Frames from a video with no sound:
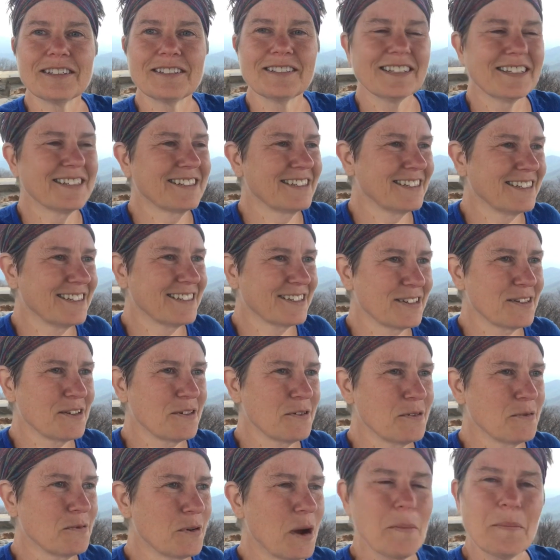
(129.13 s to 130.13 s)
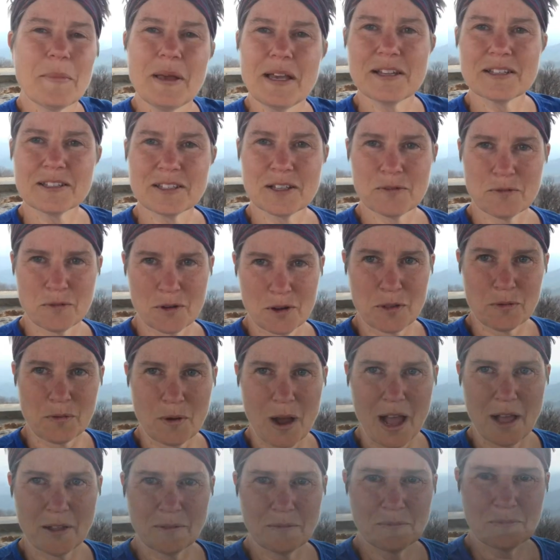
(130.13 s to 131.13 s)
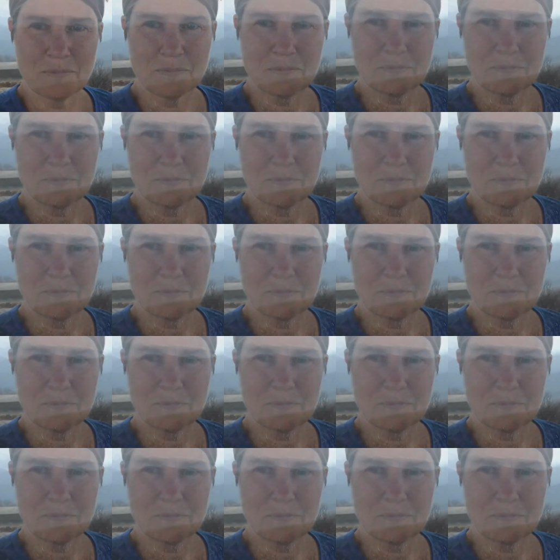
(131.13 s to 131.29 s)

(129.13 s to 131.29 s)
And this is what makes it worthwhile.